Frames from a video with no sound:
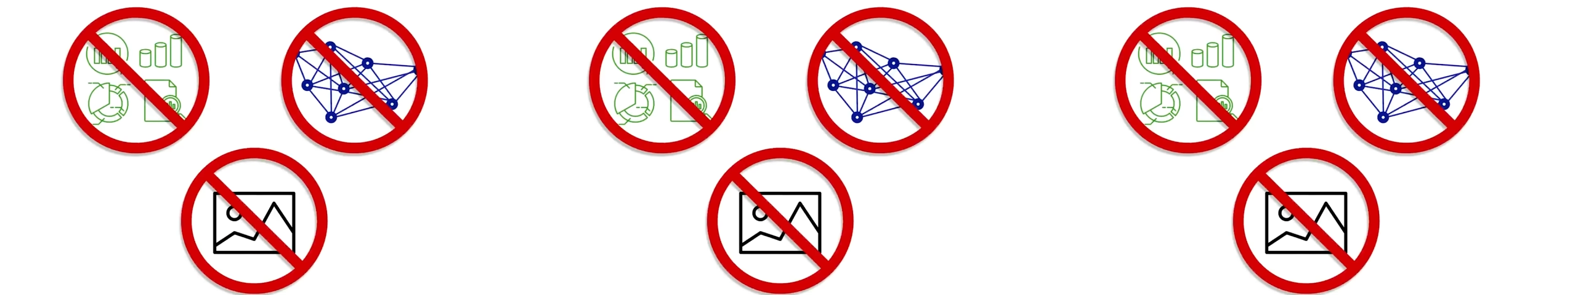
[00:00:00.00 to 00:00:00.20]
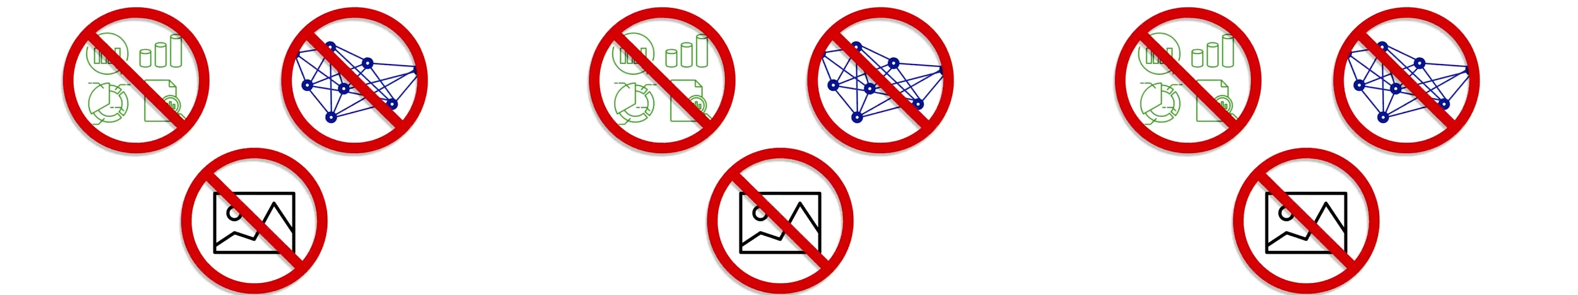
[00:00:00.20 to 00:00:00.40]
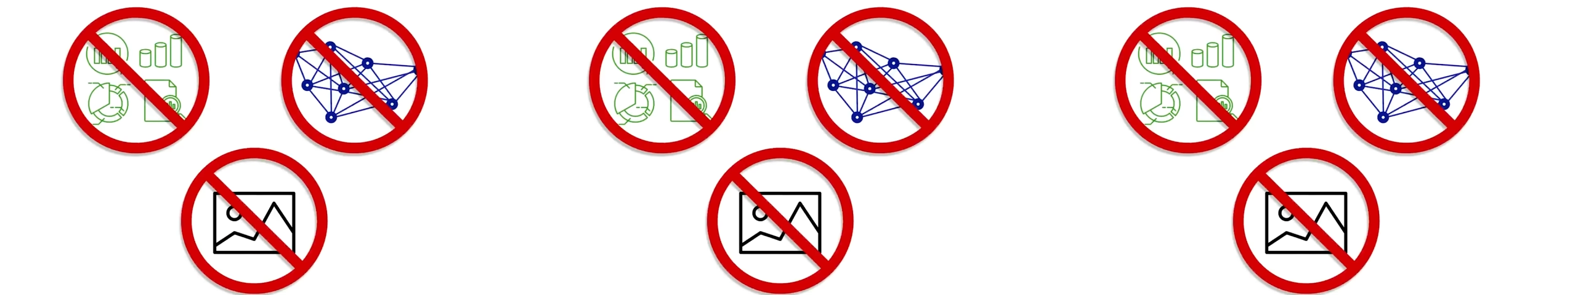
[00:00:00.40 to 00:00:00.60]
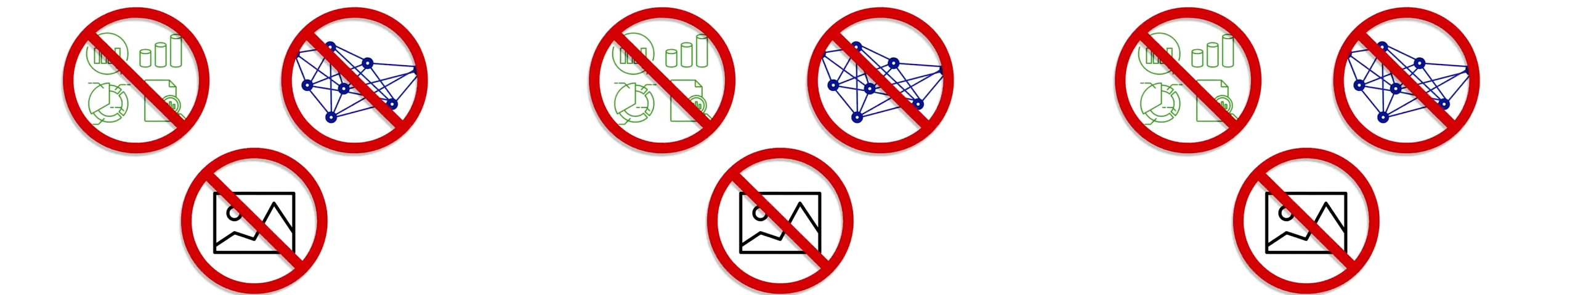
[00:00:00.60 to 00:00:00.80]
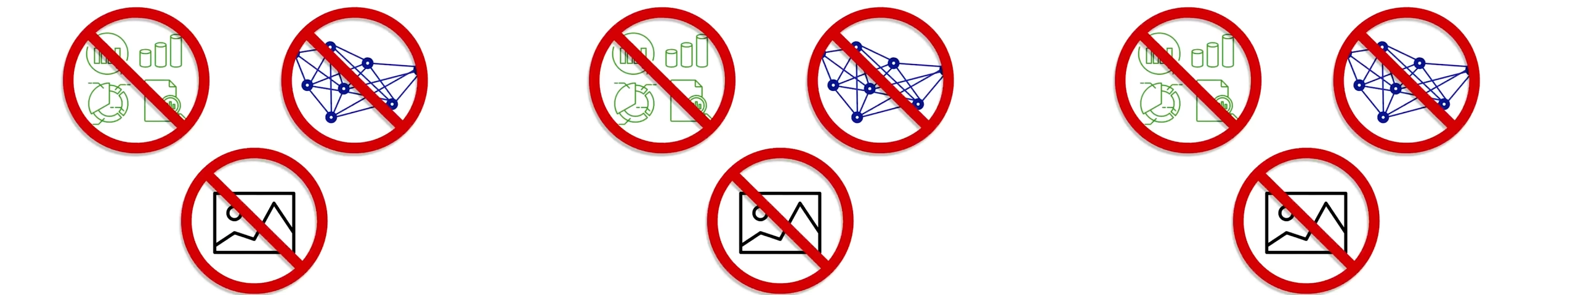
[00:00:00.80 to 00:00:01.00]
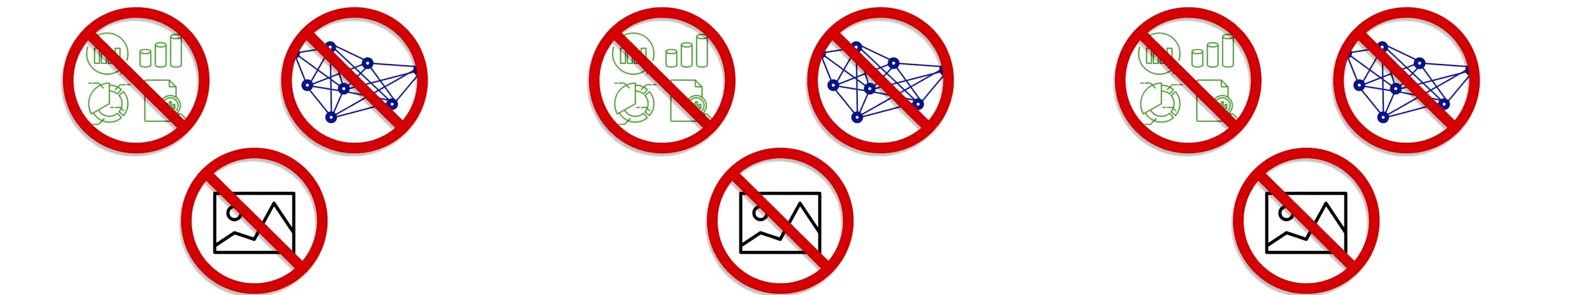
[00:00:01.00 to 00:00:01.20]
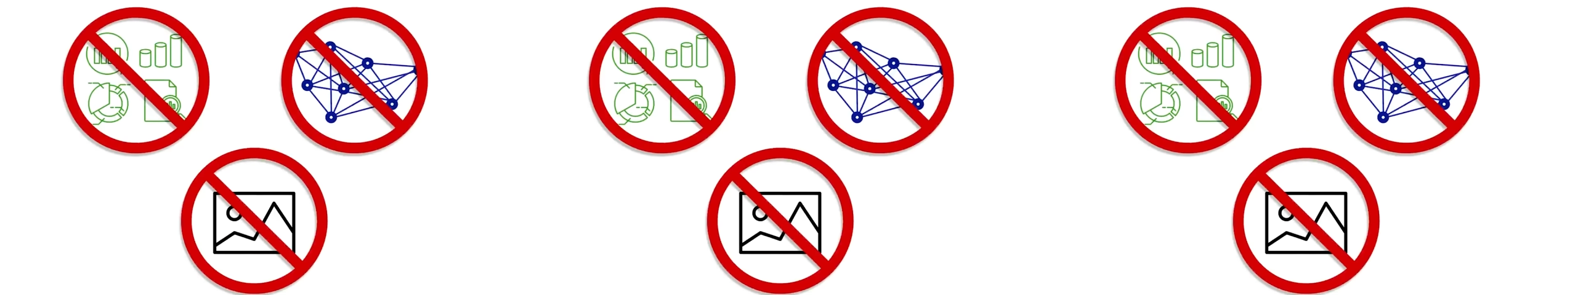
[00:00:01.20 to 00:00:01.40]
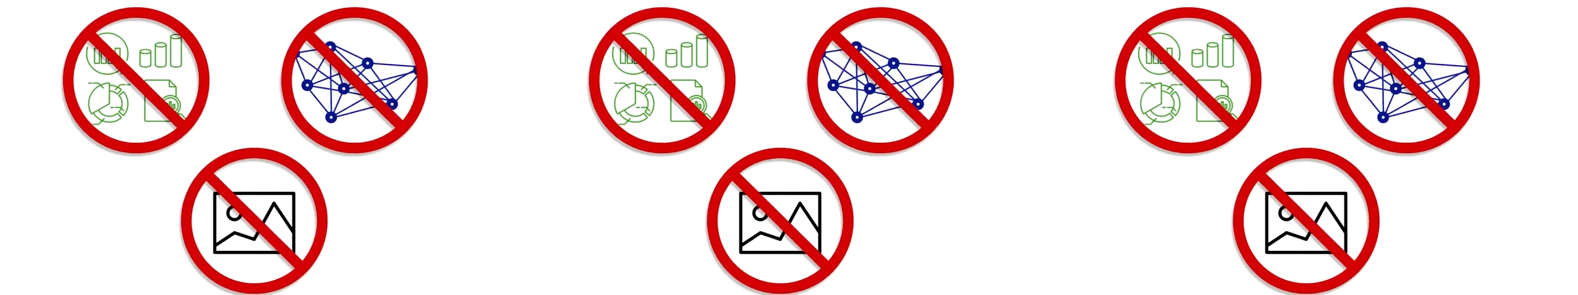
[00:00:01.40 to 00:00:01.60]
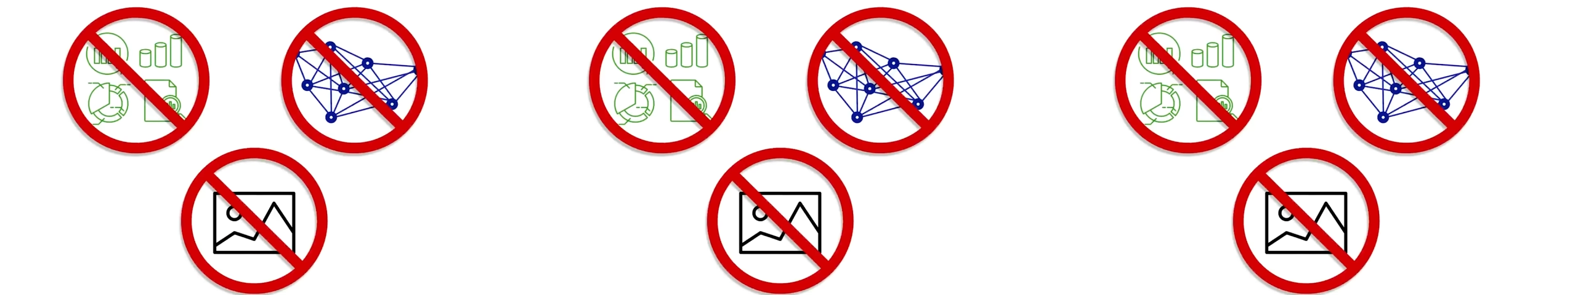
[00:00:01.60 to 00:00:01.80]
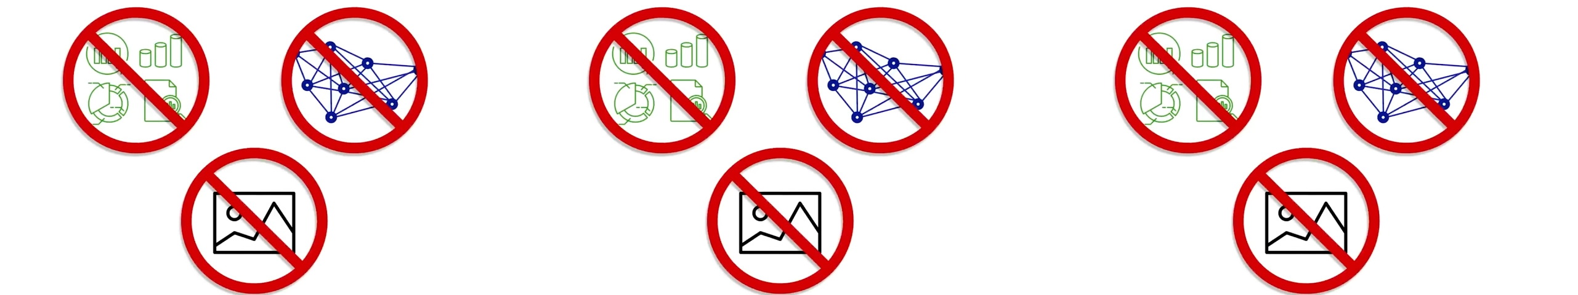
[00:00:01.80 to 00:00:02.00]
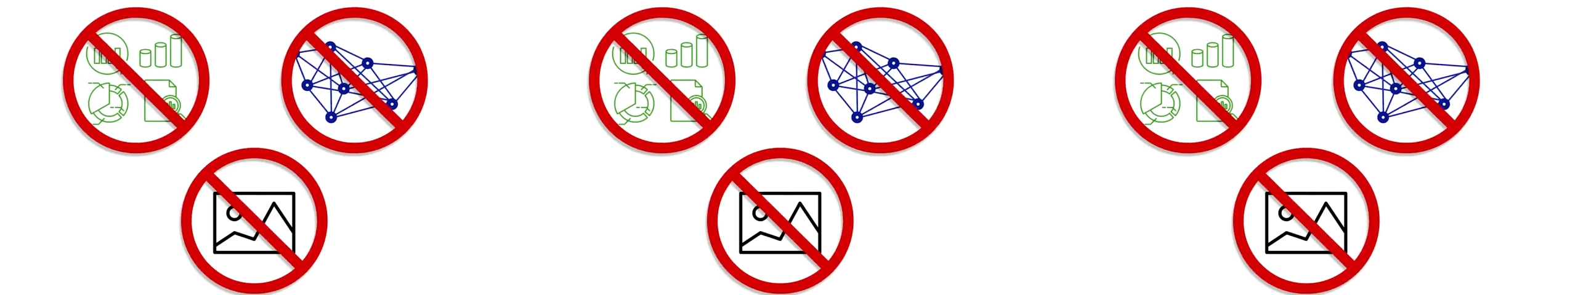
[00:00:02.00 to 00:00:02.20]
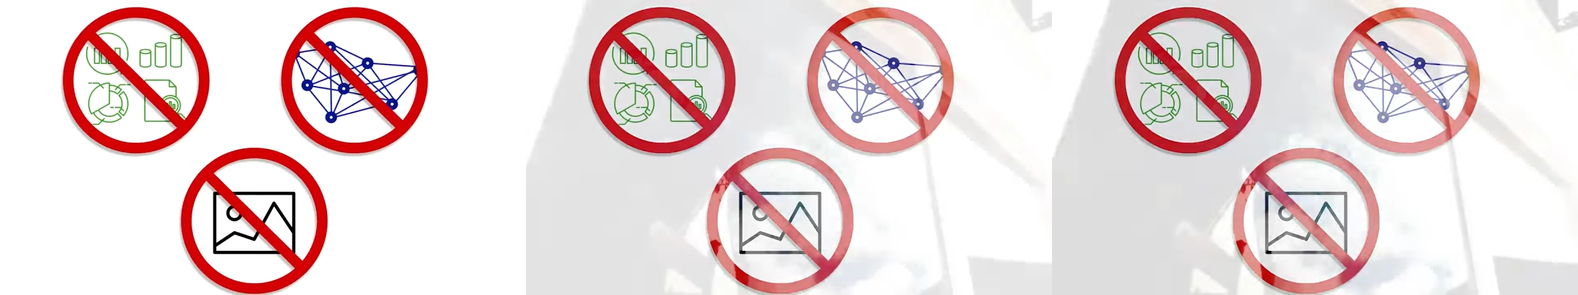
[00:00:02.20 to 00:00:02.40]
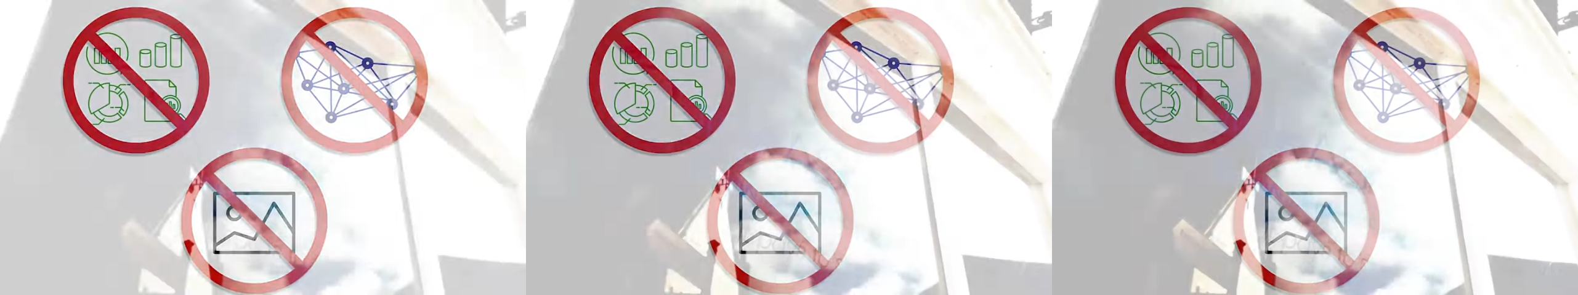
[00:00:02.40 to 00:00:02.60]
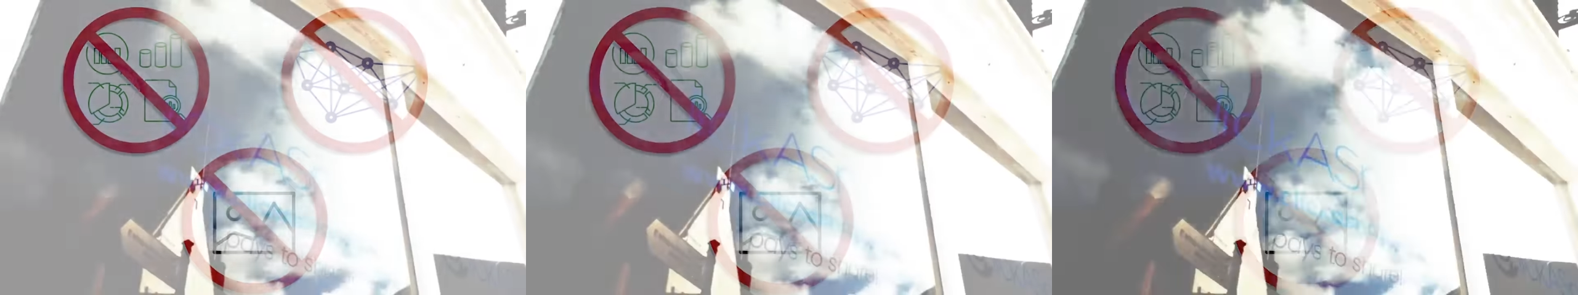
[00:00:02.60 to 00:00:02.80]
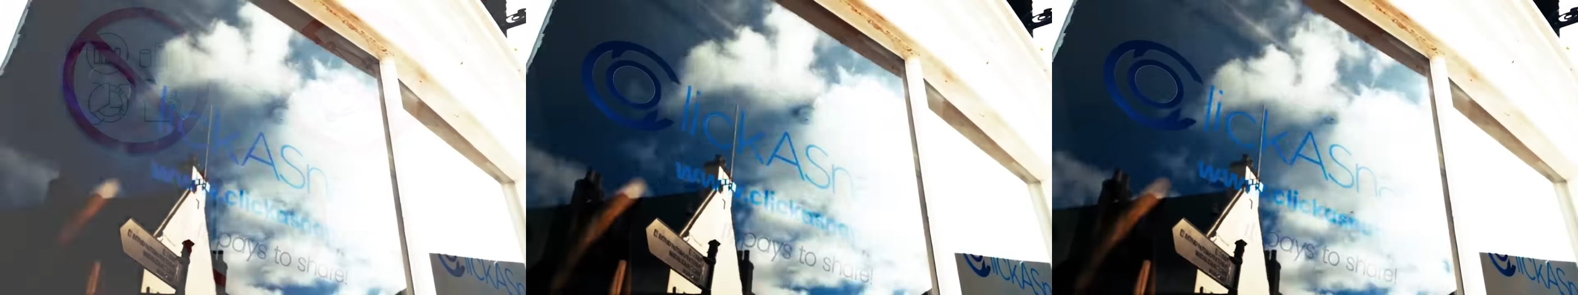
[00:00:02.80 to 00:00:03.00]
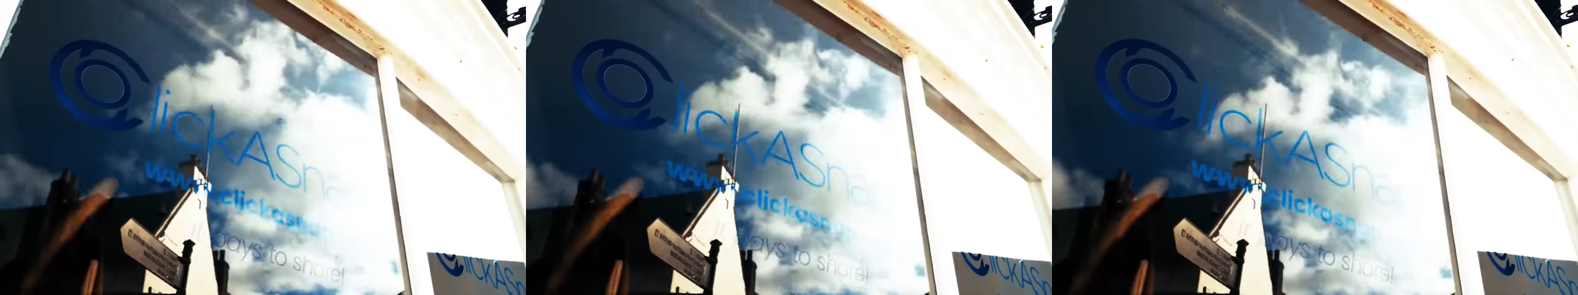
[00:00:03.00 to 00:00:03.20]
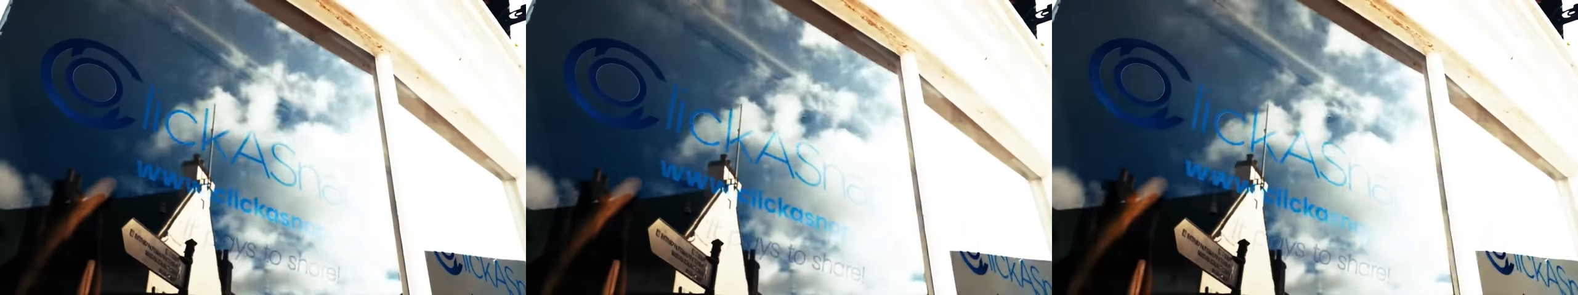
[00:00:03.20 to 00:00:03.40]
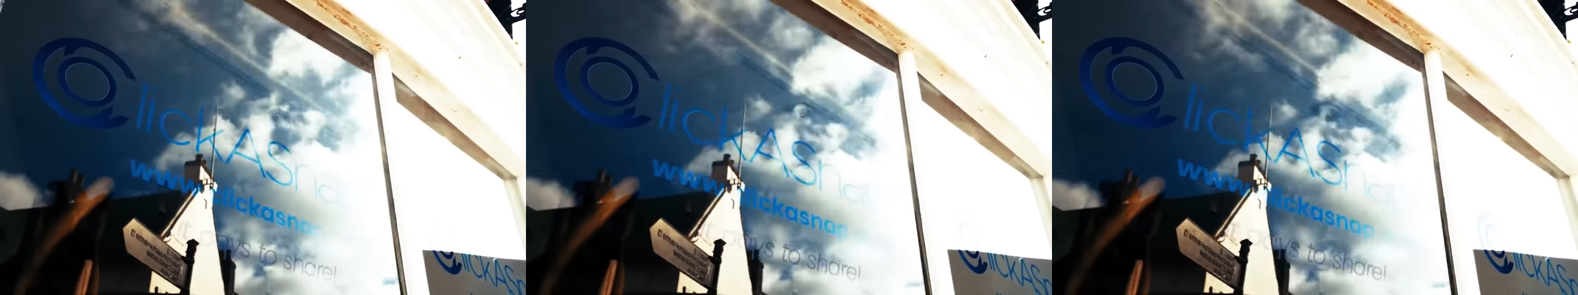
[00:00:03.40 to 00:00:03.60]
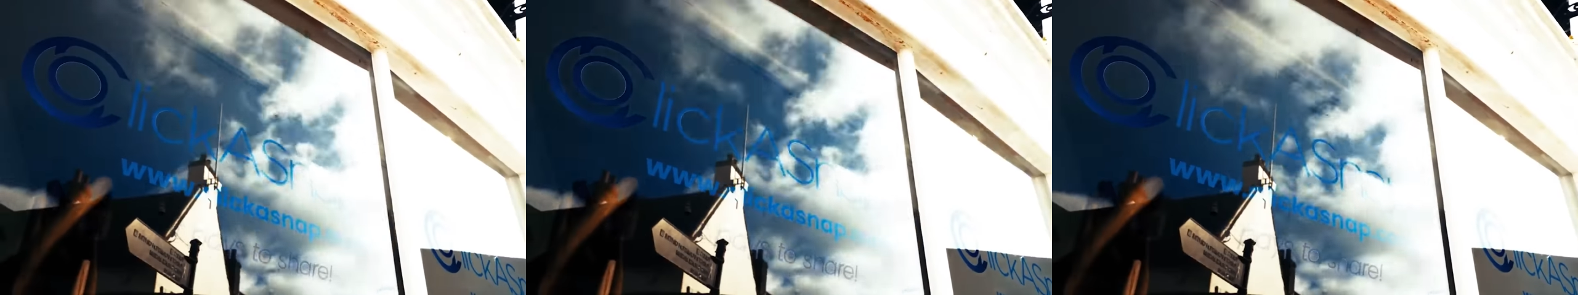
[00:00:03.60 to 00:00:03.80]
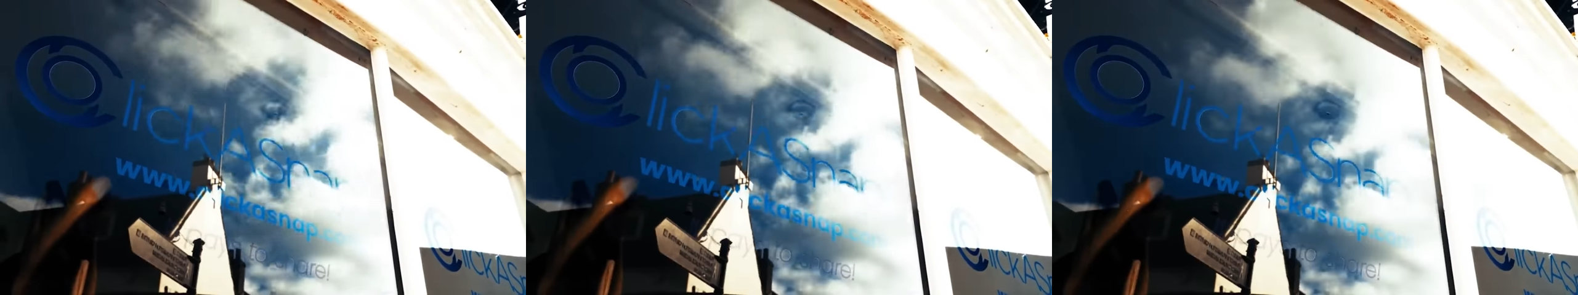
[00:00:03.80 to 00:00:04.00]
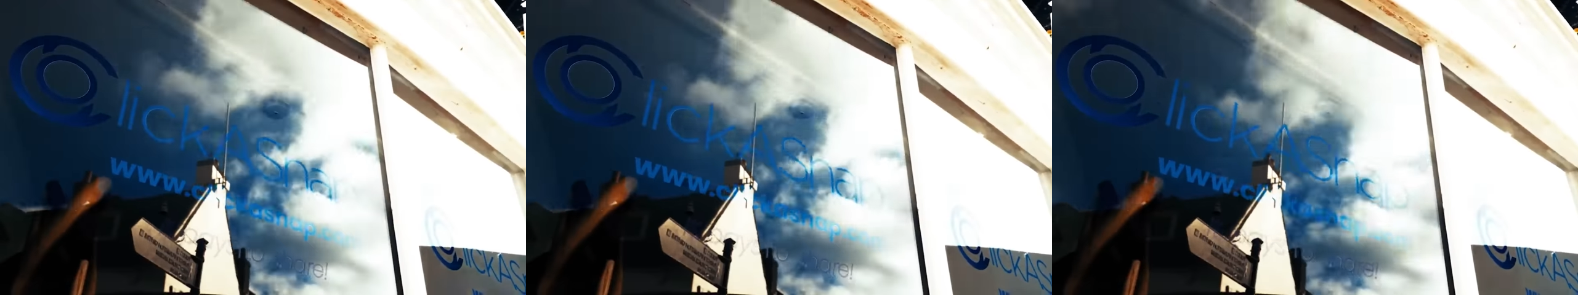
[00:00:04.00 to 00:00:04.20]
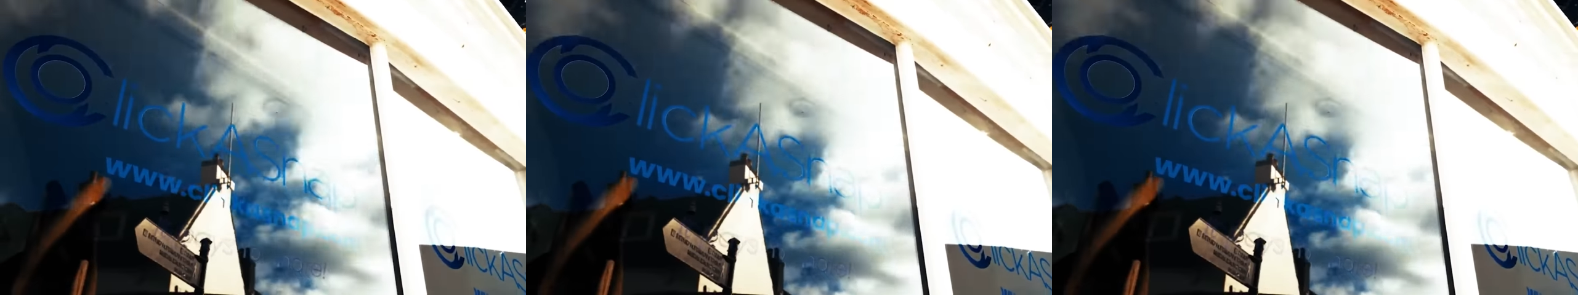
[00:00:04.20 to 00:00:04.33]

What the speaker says: [unreadable: no face in view]